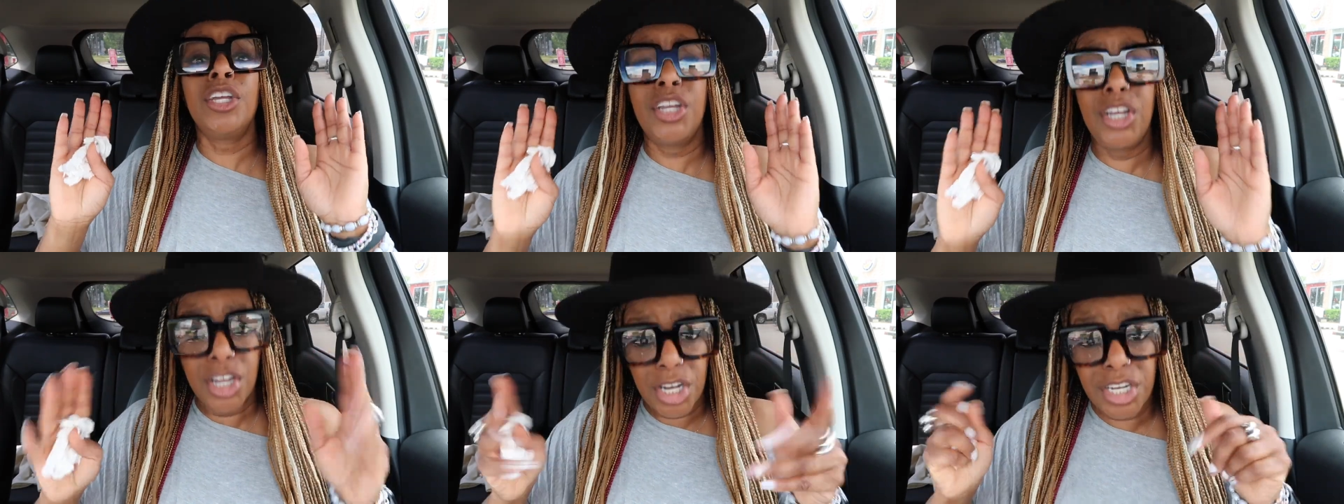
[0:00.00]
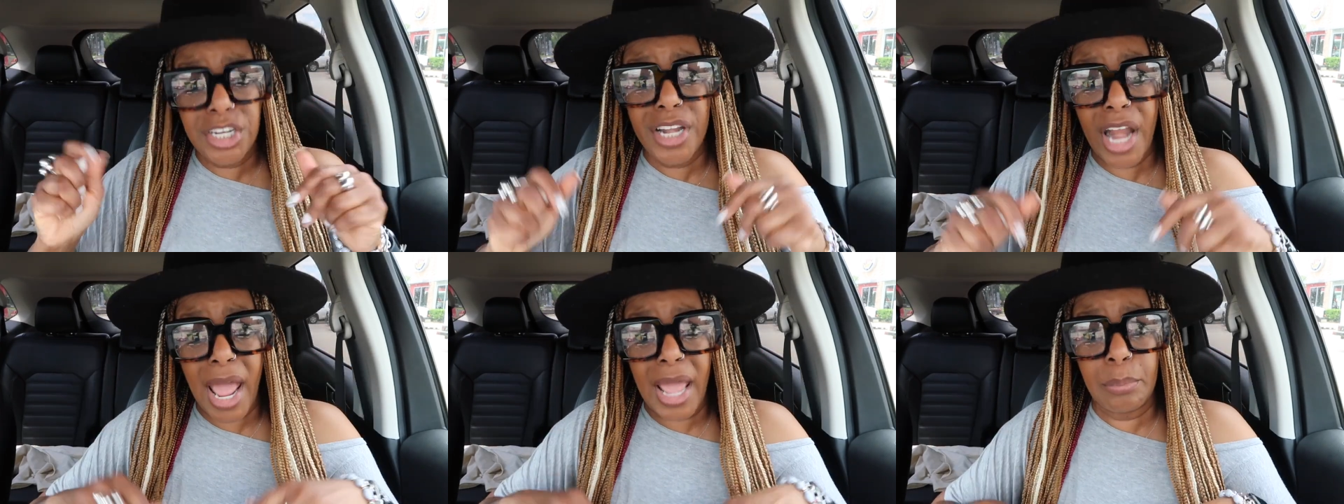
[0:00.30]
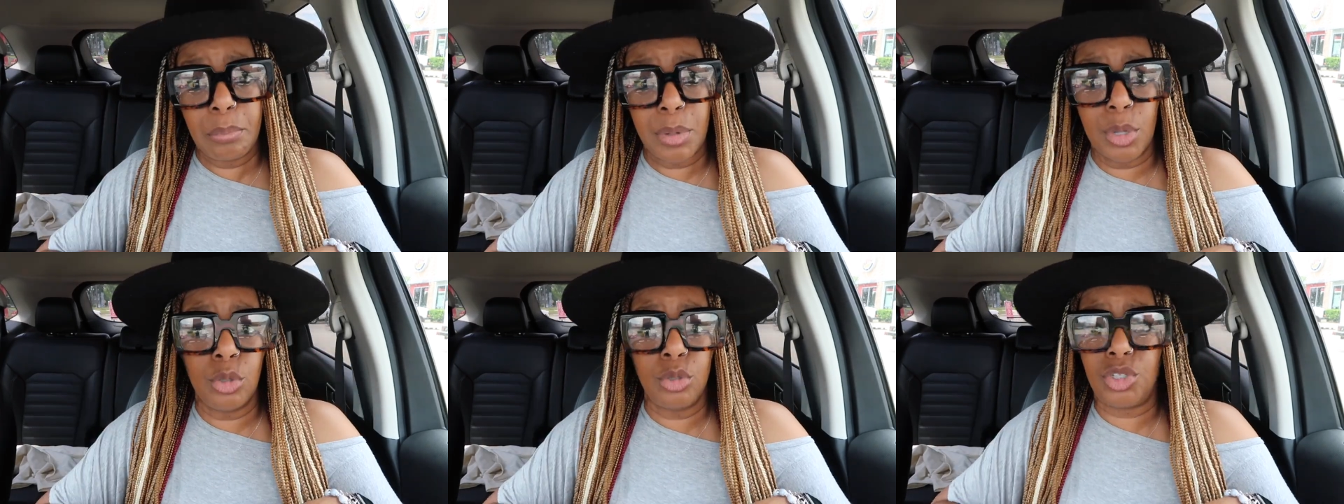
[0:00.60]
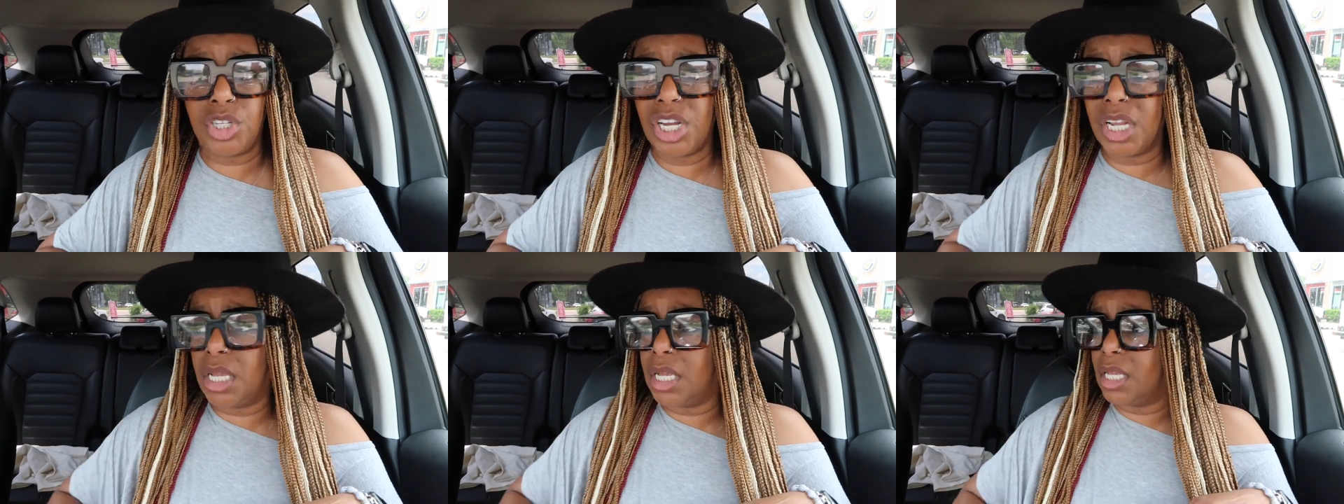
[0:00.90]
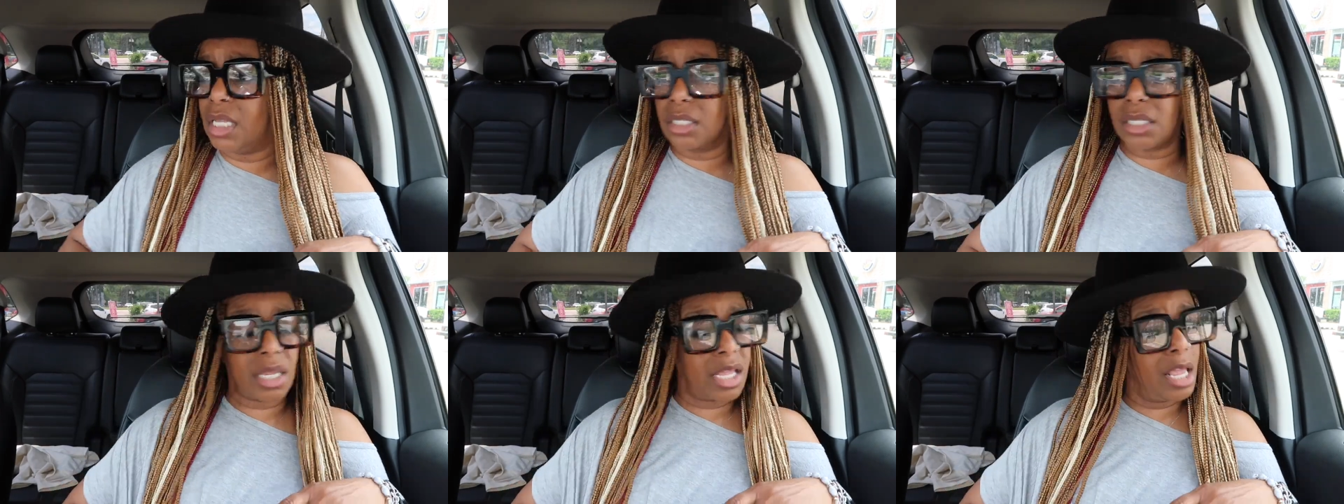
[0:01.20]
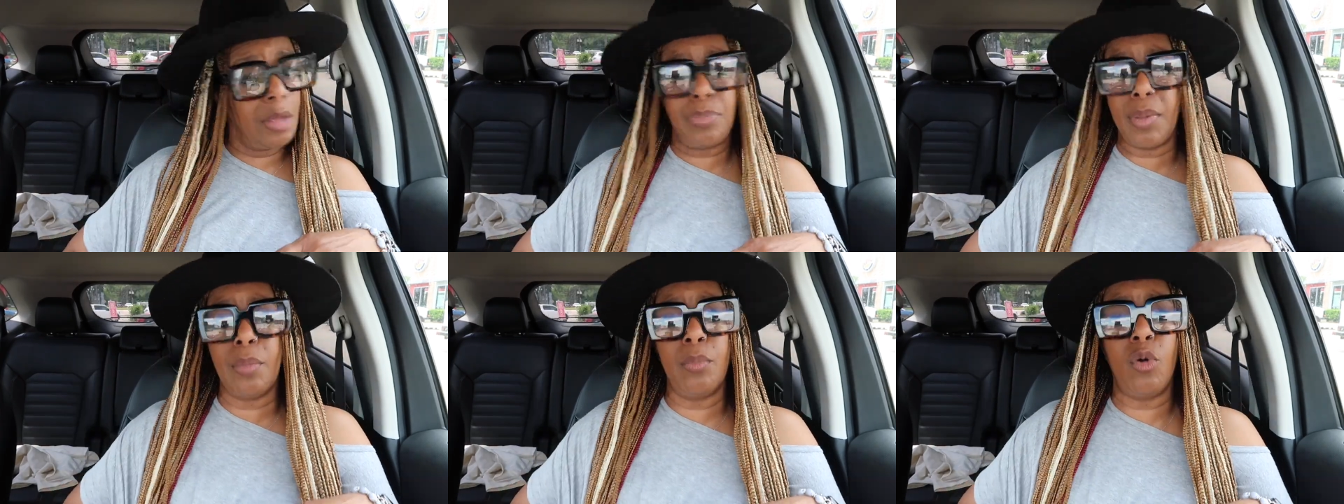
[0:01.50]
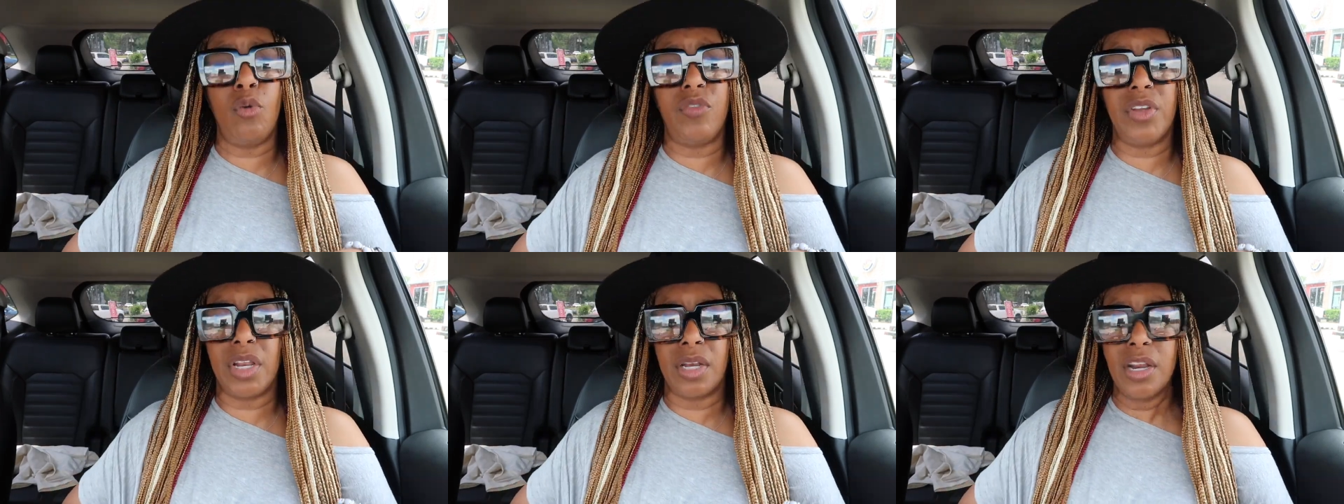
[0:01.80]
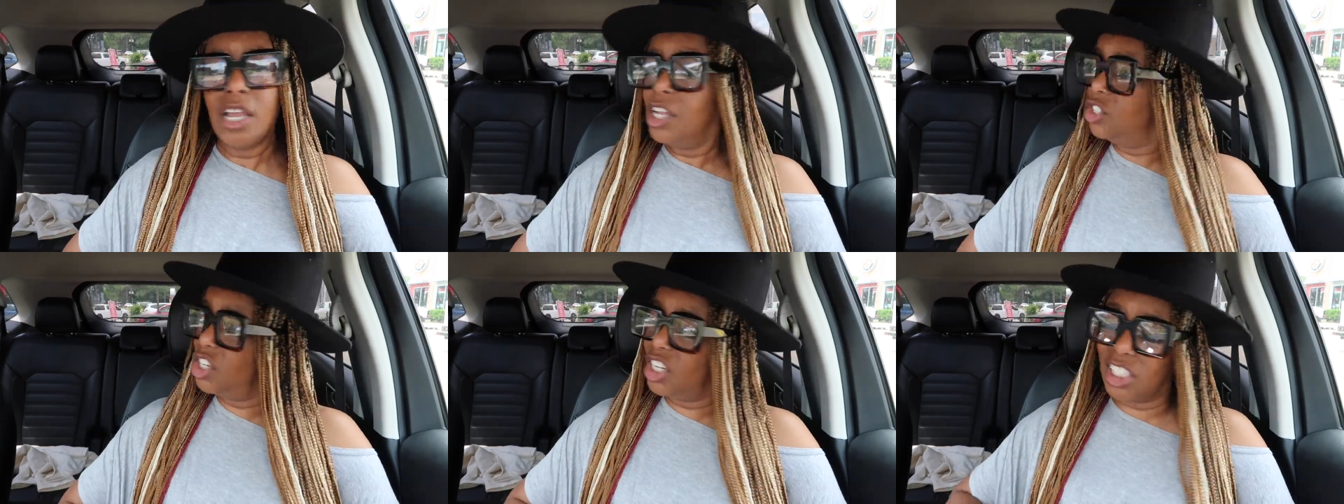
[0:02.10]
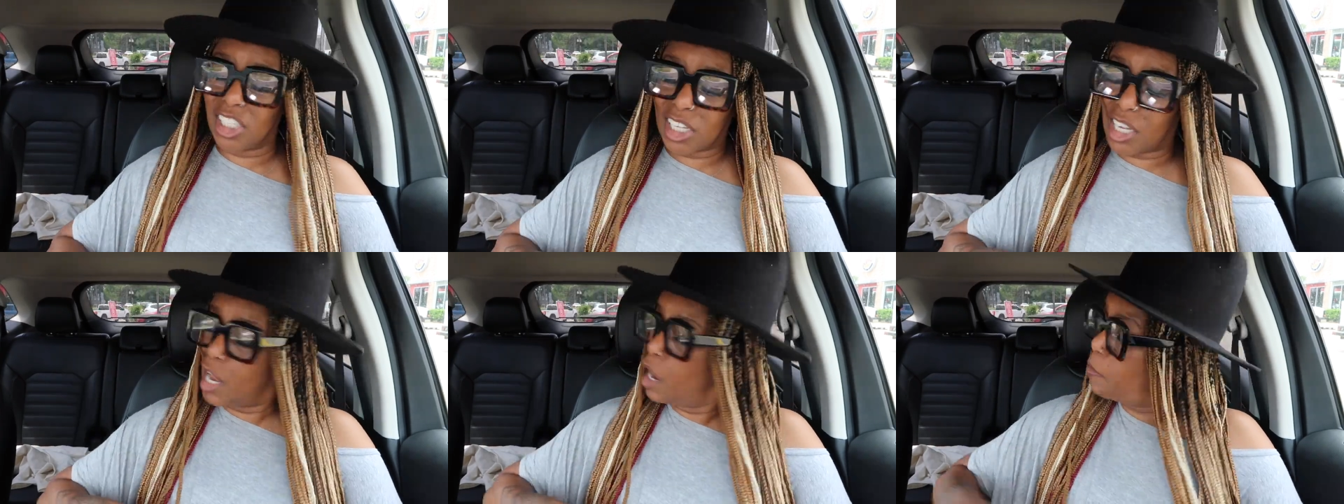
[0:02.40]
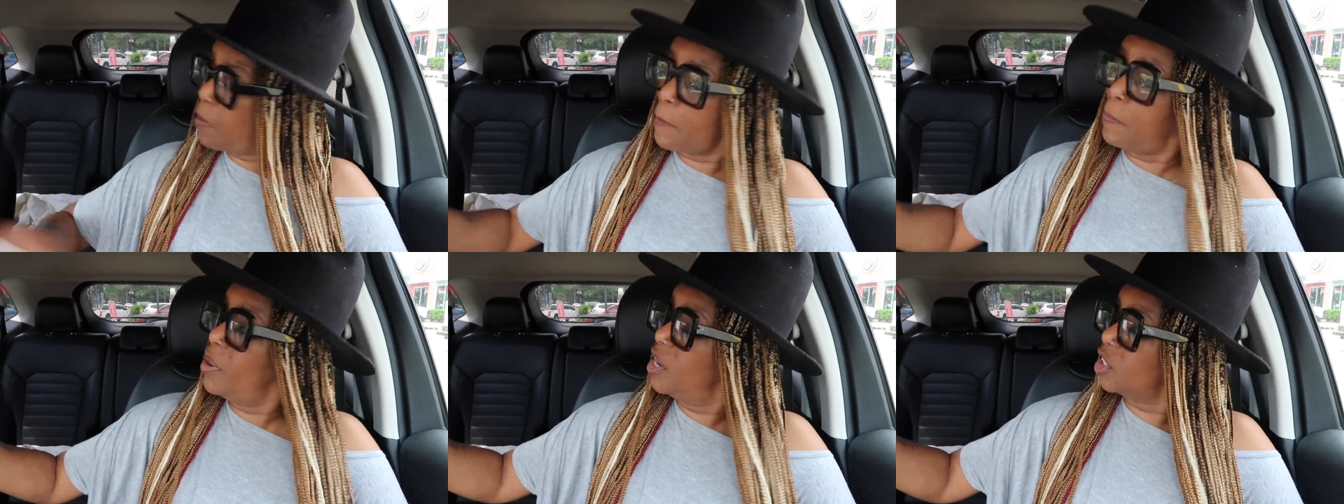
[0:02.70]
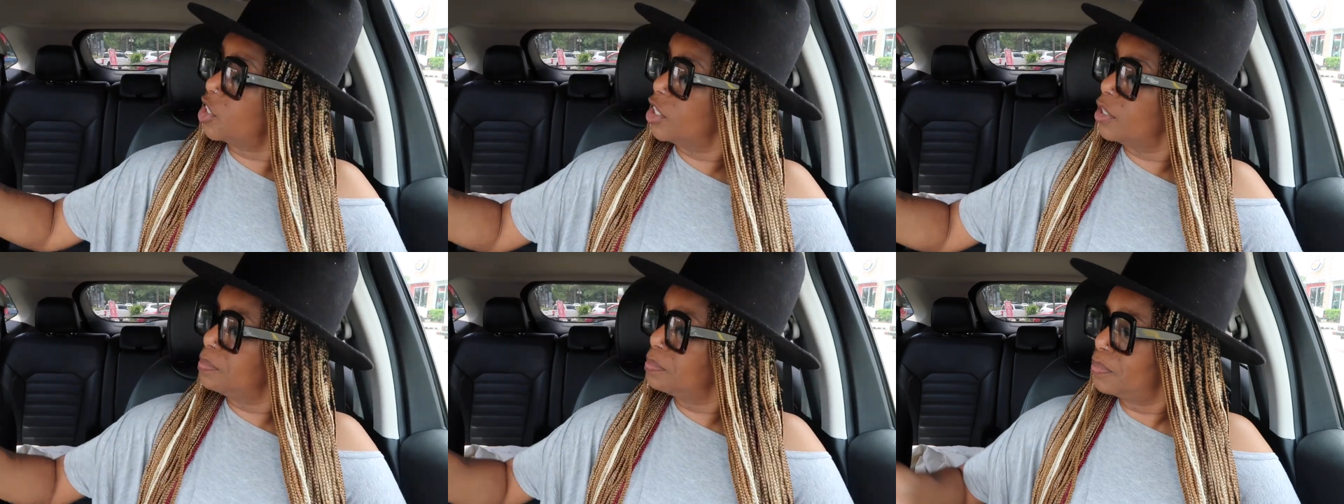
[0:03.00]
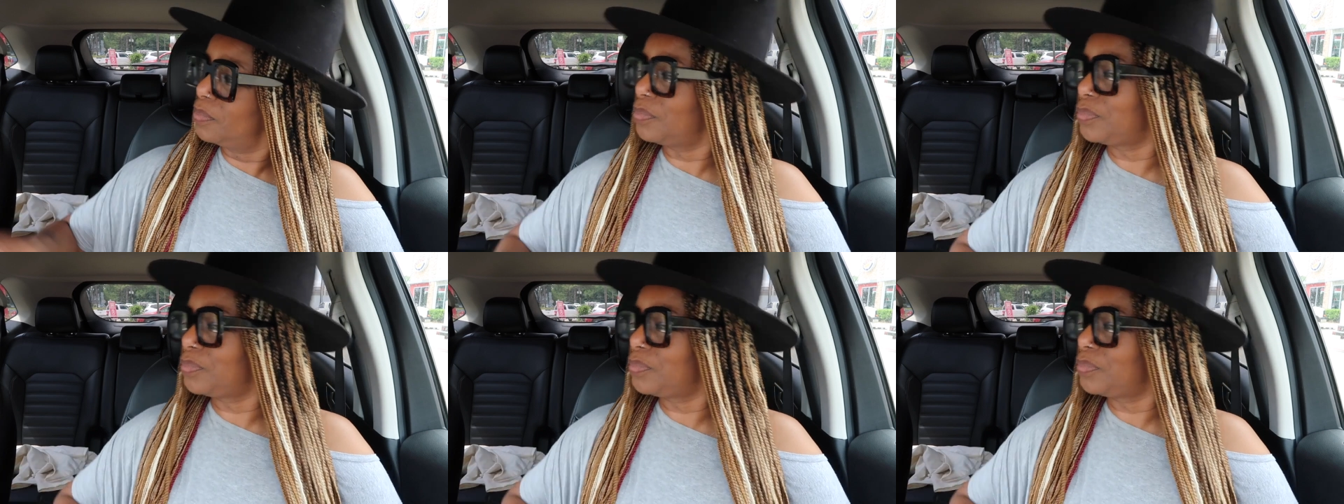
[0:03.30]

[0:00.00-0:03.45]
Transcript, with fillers: Good night, blue cheese. Keep it moving. Just keep it pushing.